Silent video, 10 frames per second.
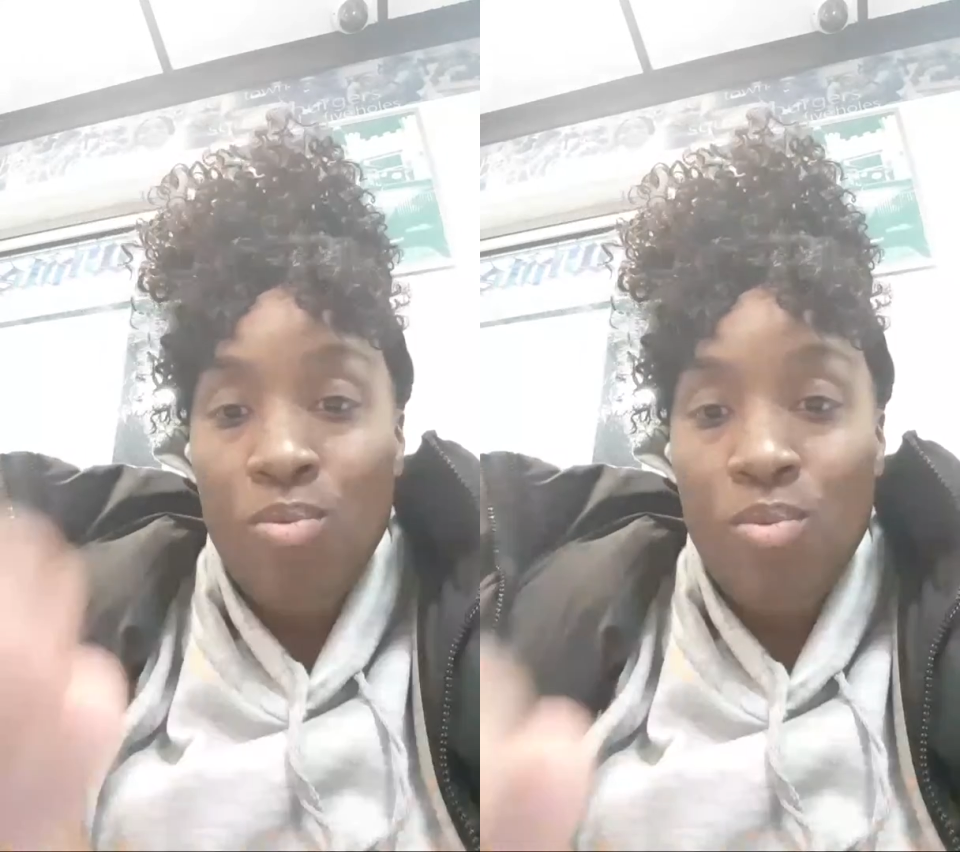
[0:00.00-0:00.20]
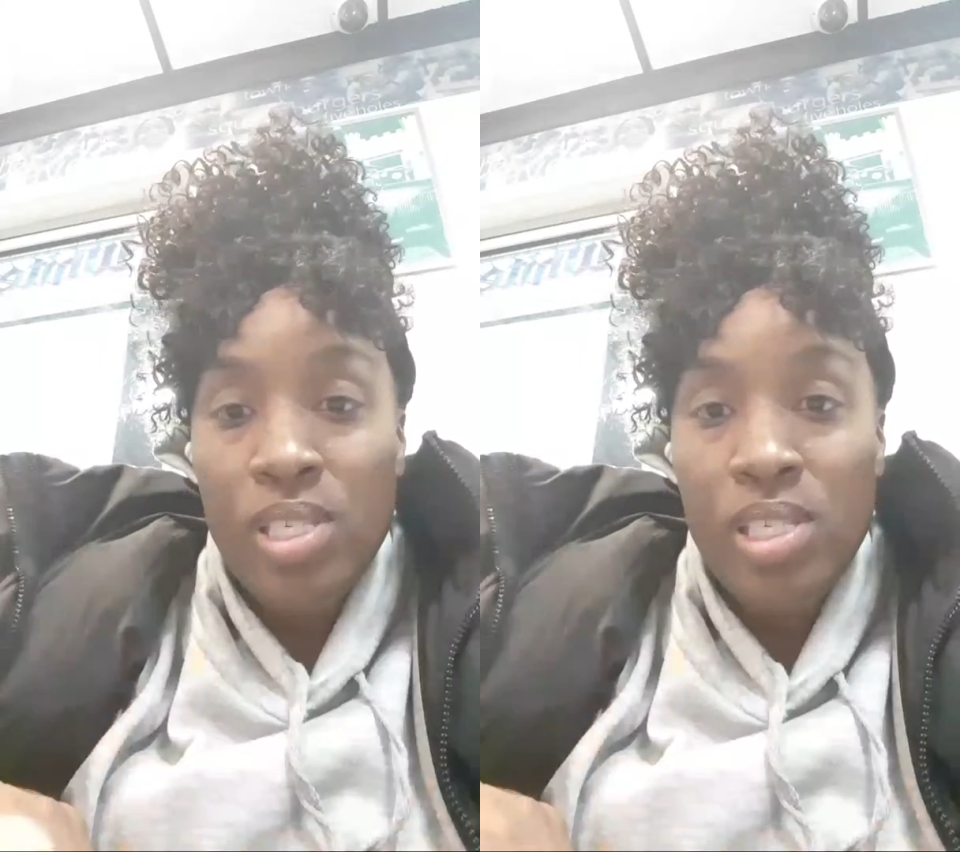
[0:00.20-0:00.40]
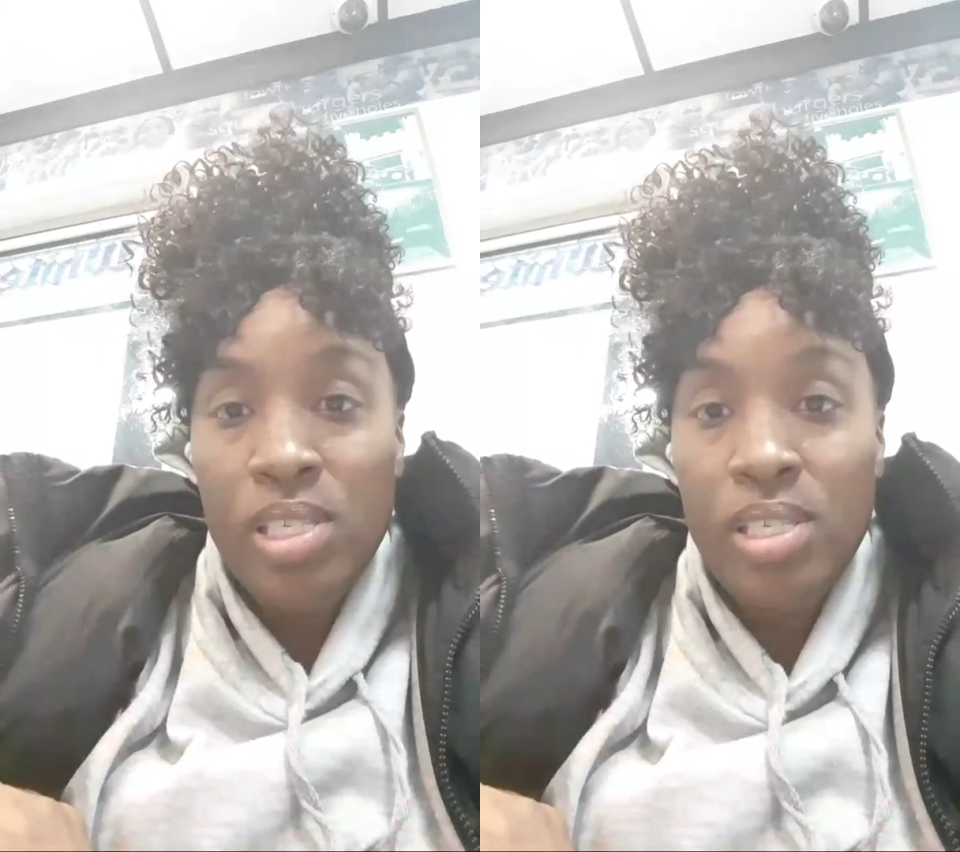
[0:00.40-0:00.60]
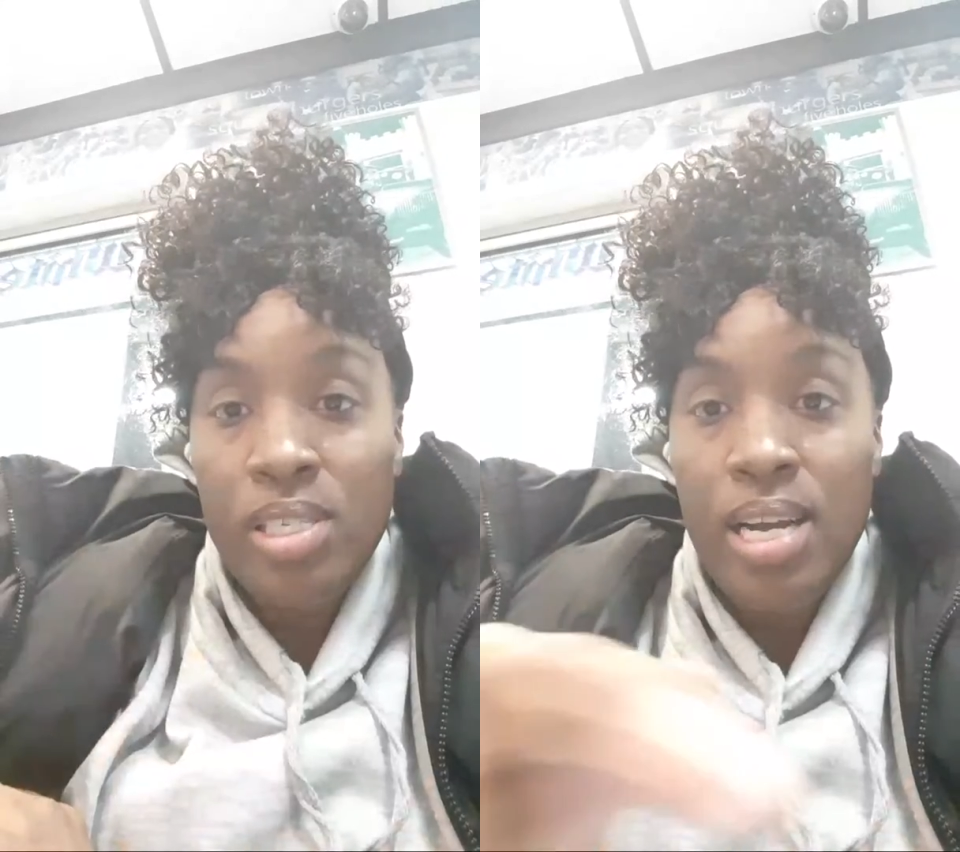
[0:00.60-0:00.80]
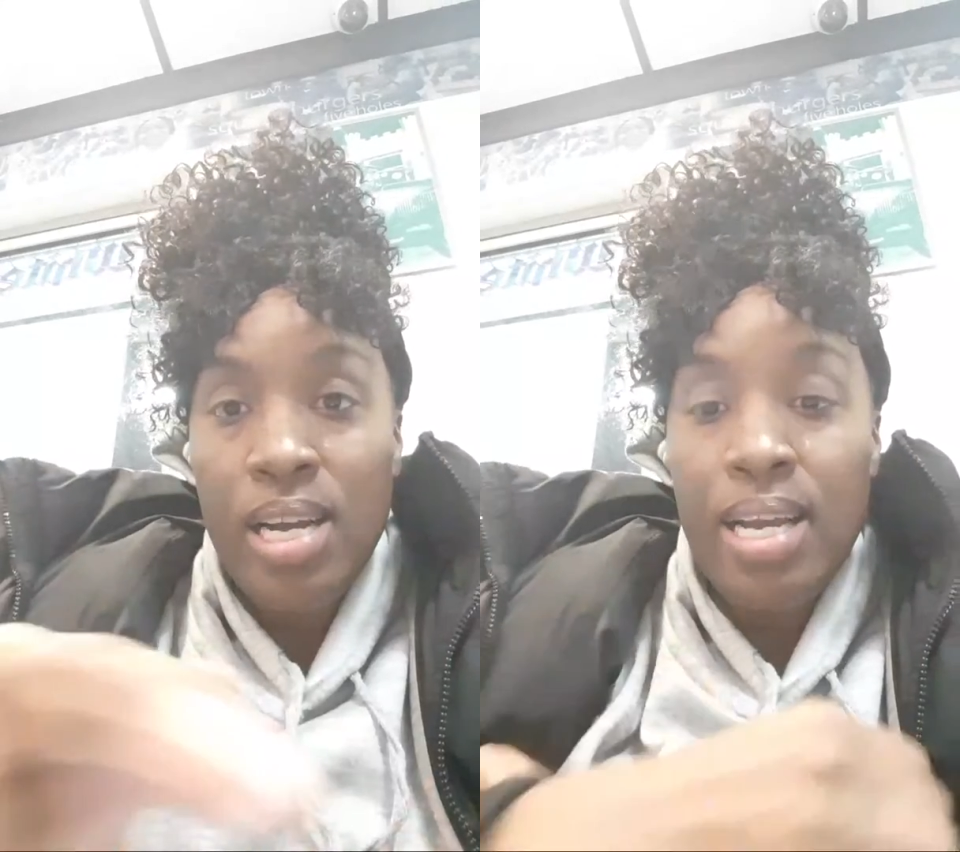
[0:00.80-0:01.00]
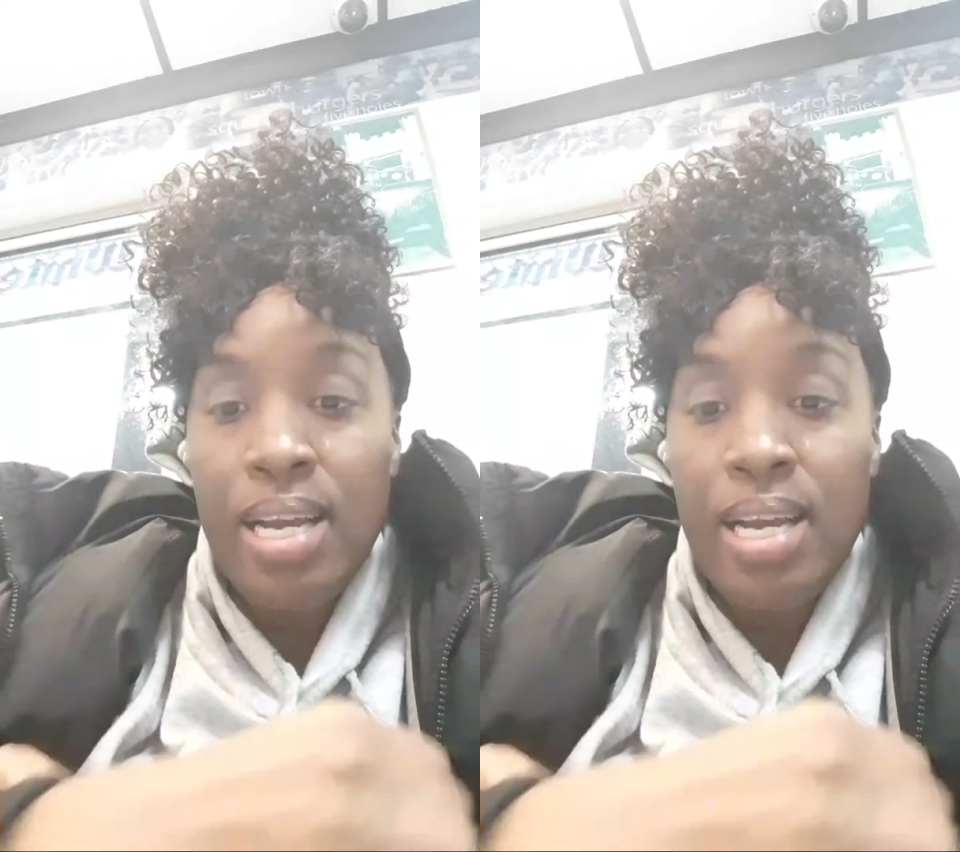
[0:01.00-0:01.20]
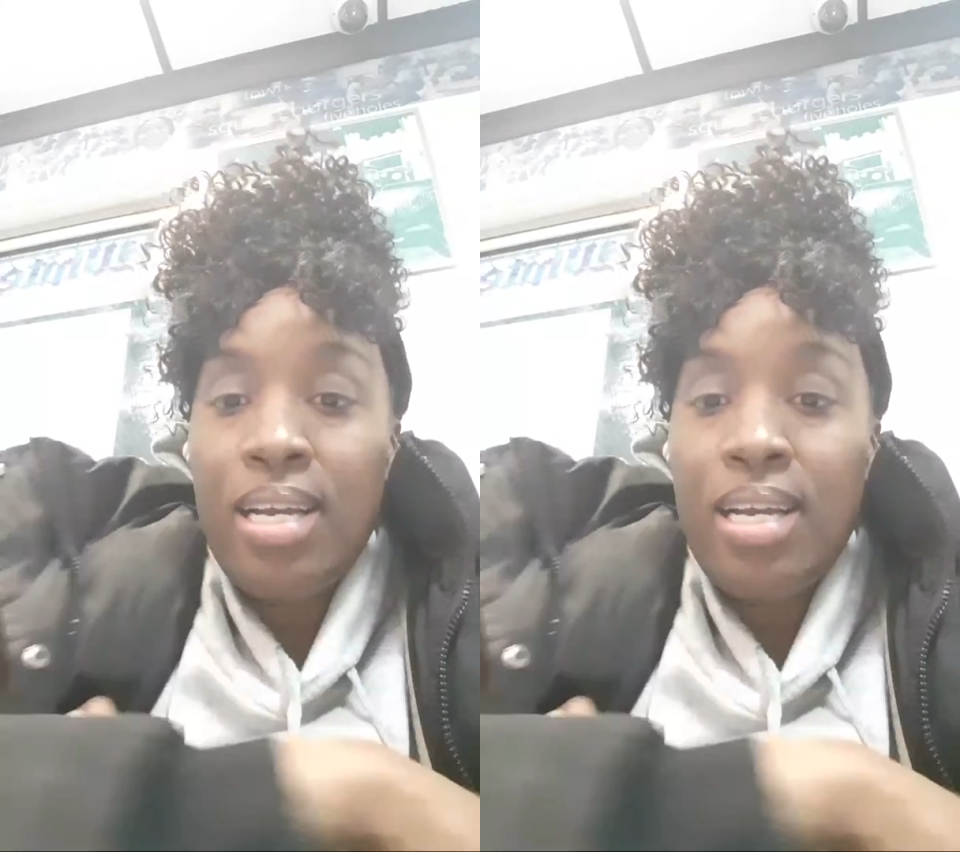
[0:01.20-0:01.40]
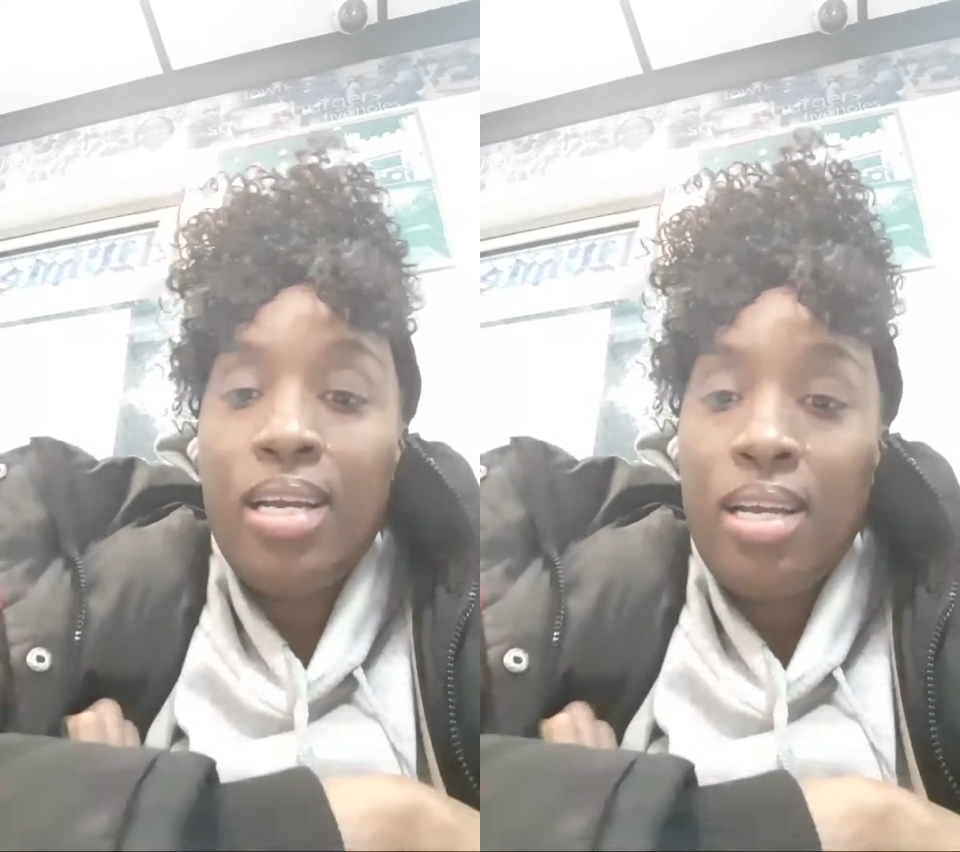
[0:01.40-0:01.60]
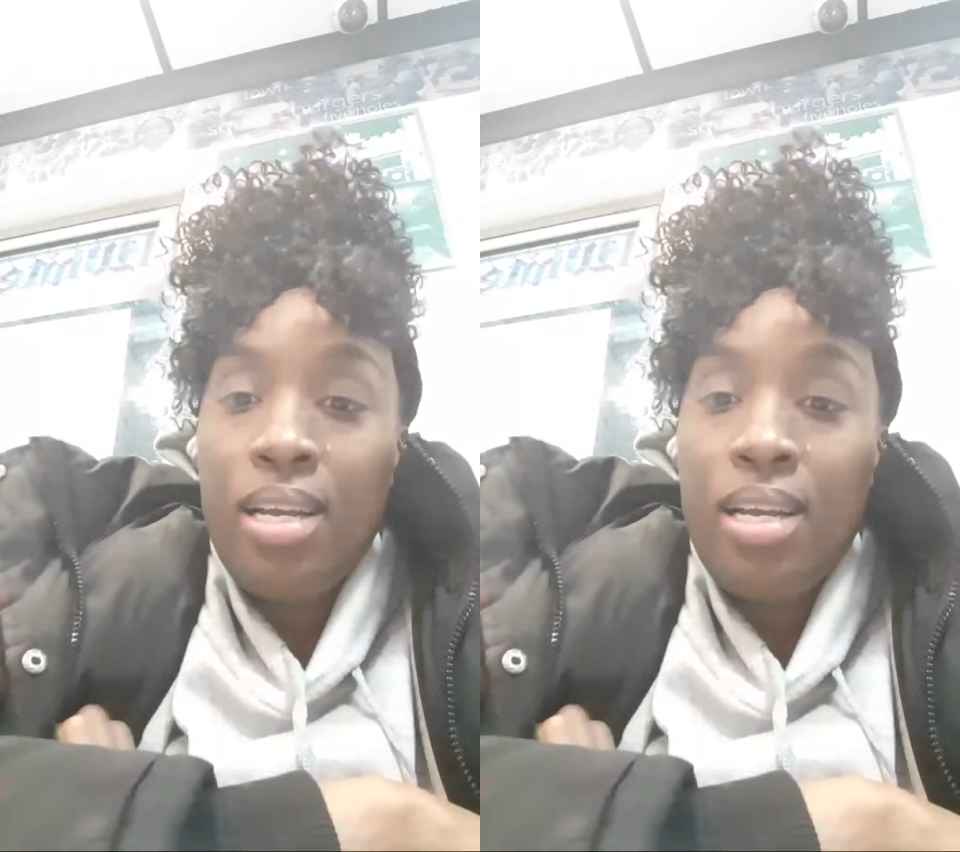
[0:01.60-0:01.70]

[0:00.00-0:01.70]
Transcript: Any comments? Anything that